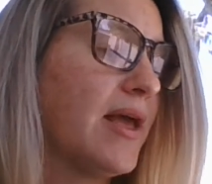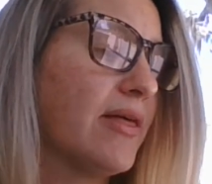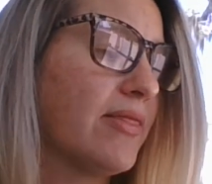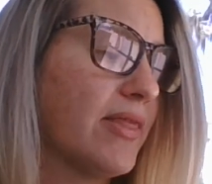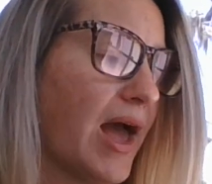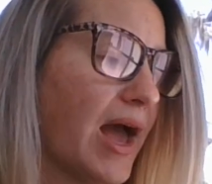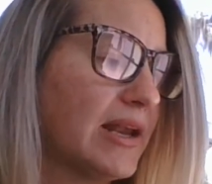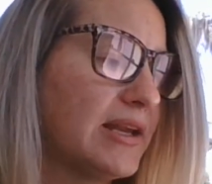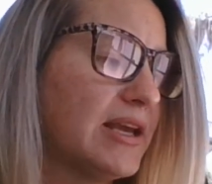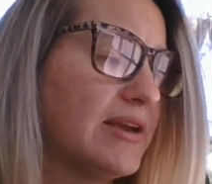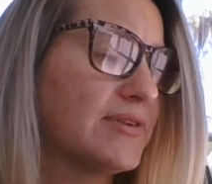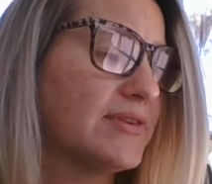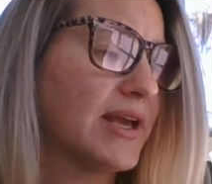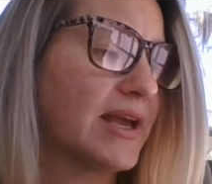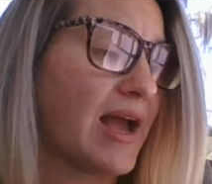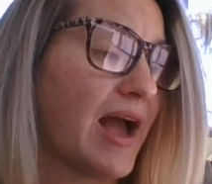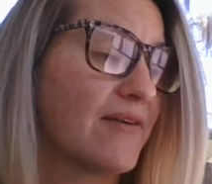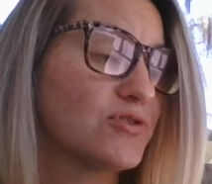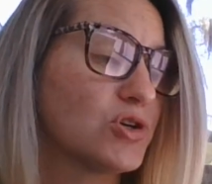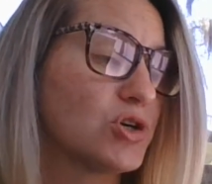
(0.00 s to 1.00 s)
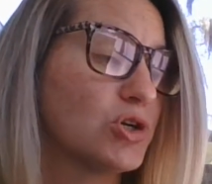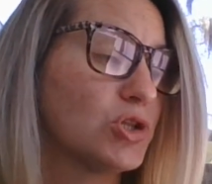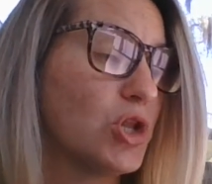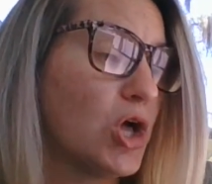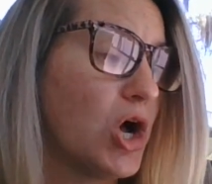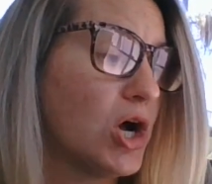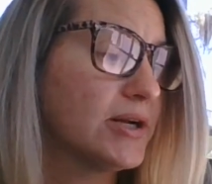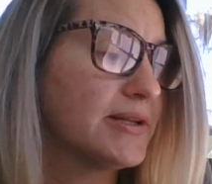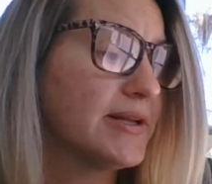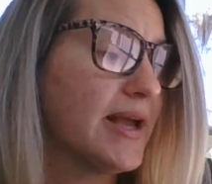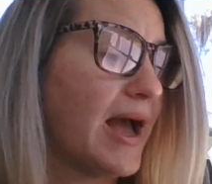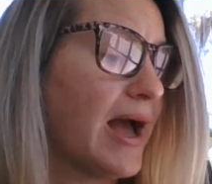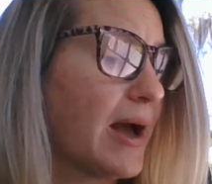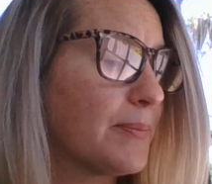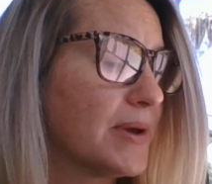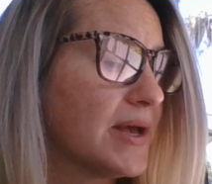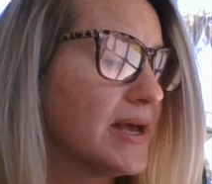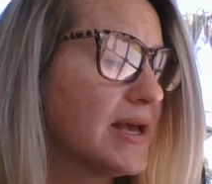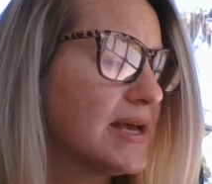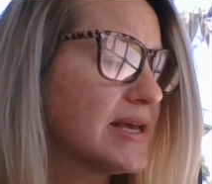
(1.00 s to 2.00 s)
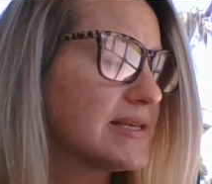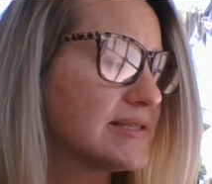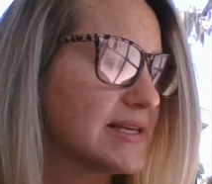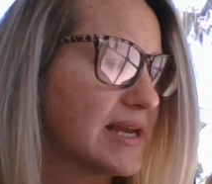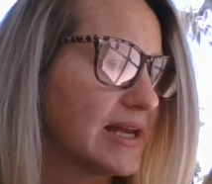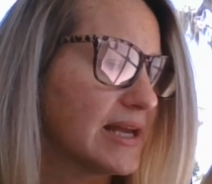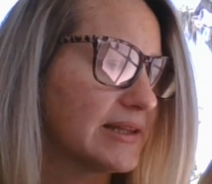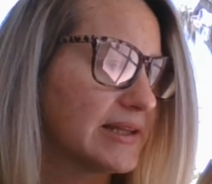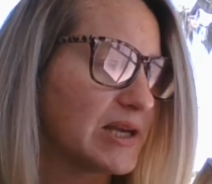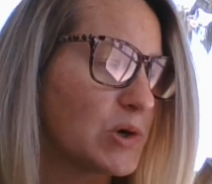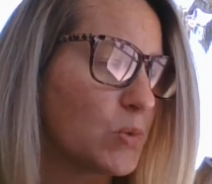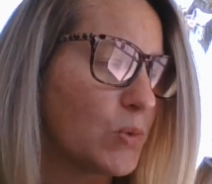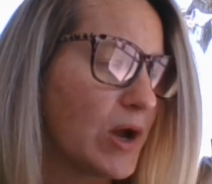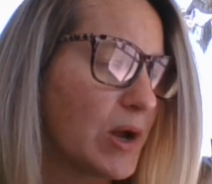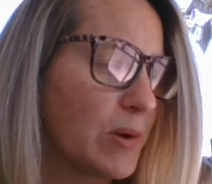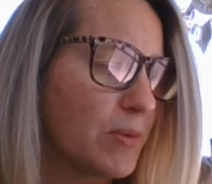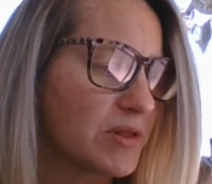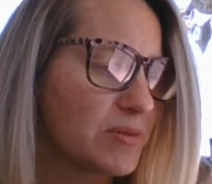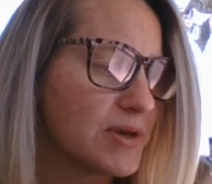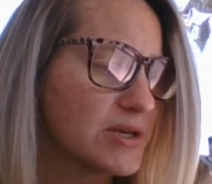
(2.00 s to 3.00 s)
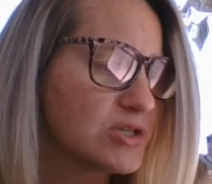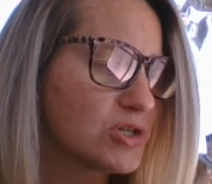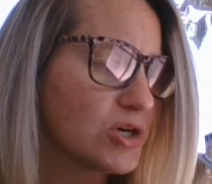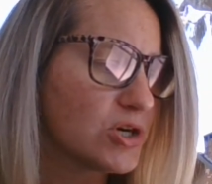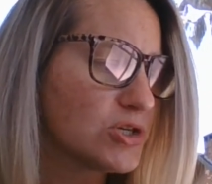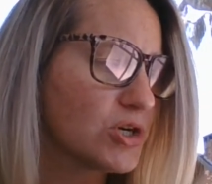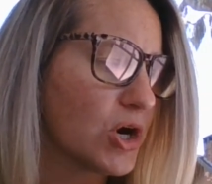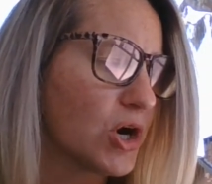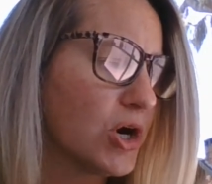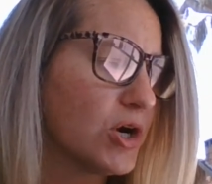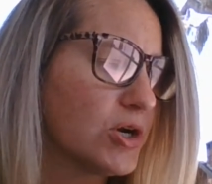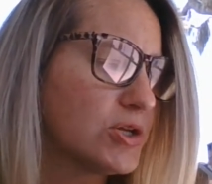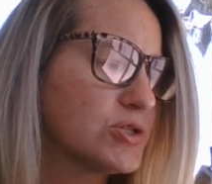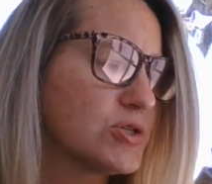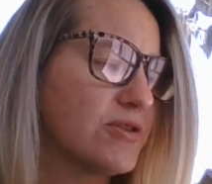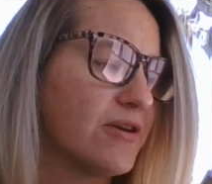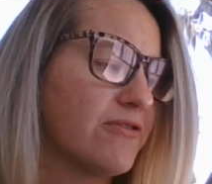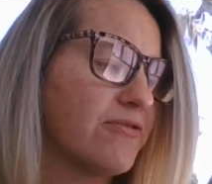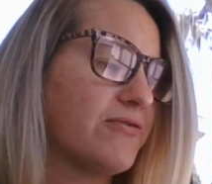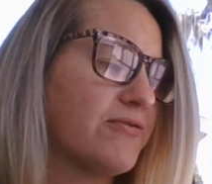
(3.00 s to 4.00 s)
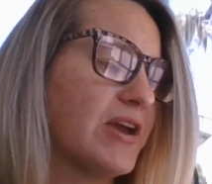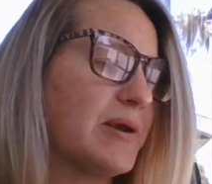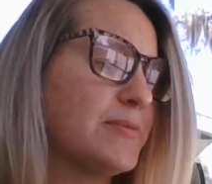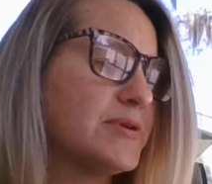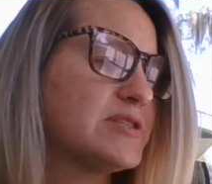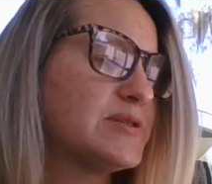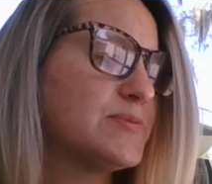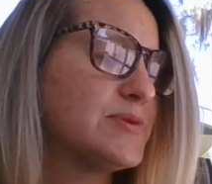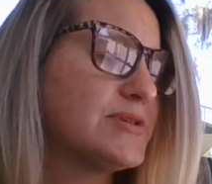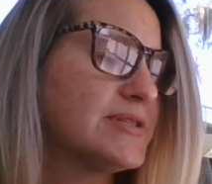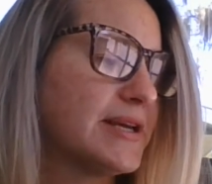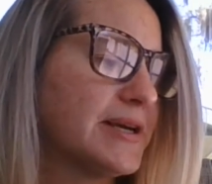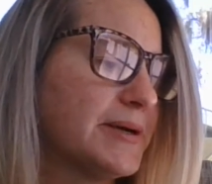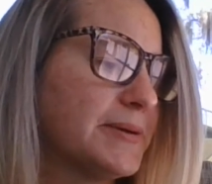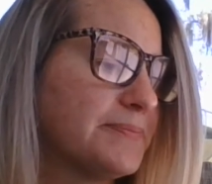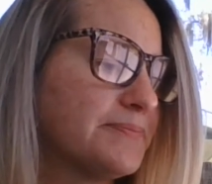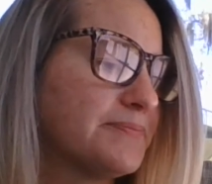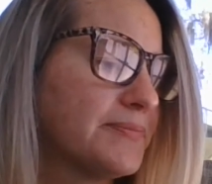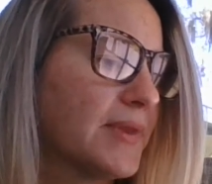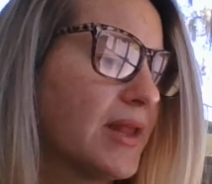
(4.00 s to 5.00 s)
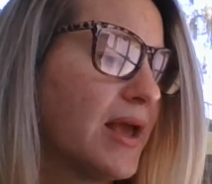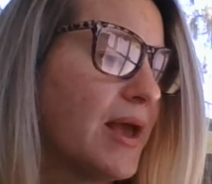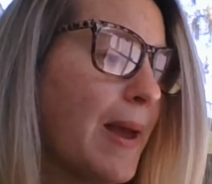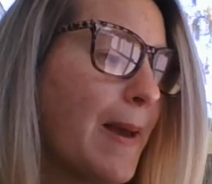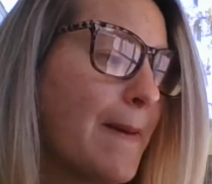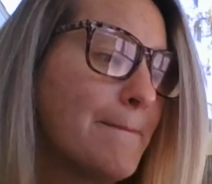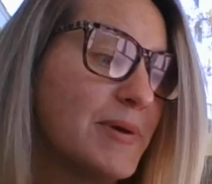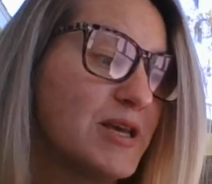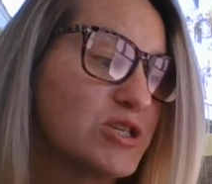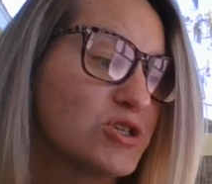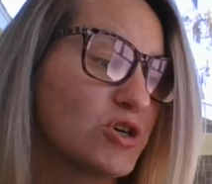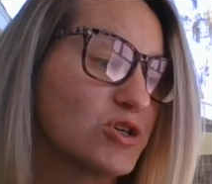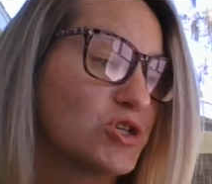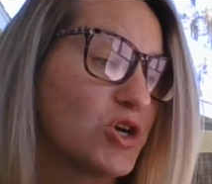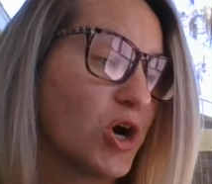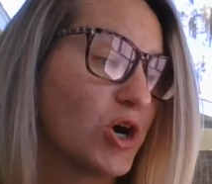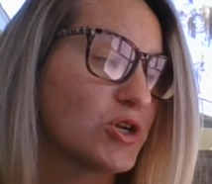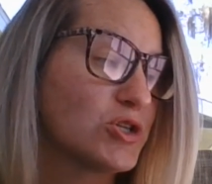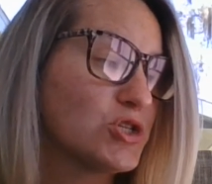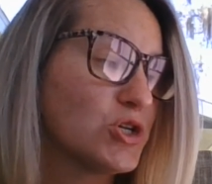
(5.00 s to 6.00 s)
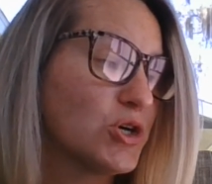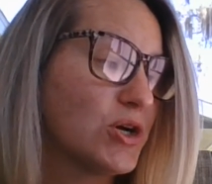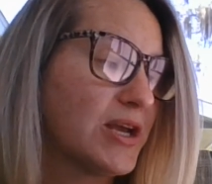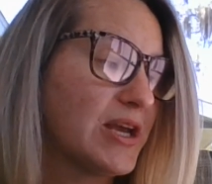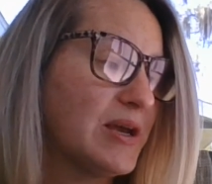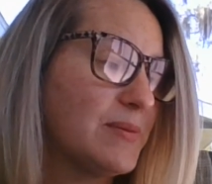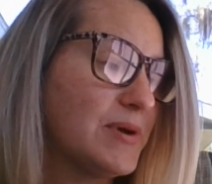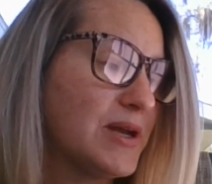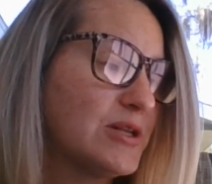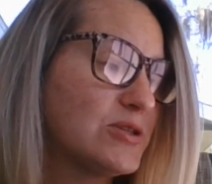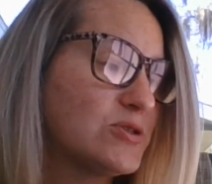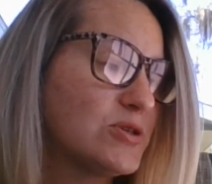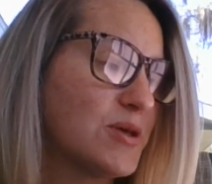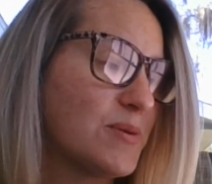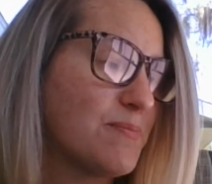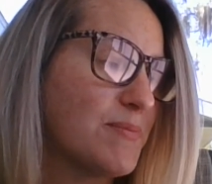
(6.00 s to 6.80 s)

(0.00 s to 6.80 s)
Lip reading: That evening, after a long nap, Stanley went with Mr. Dart to the famous museum. Mr. Dart took him into the